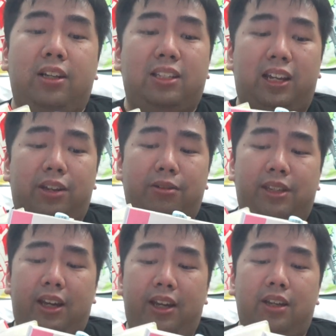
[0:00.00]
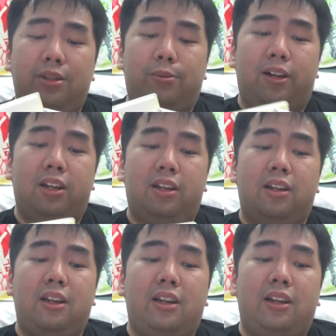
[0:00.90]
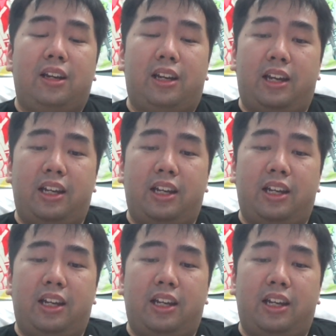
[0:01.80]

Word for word: Sadly to say, this one uh,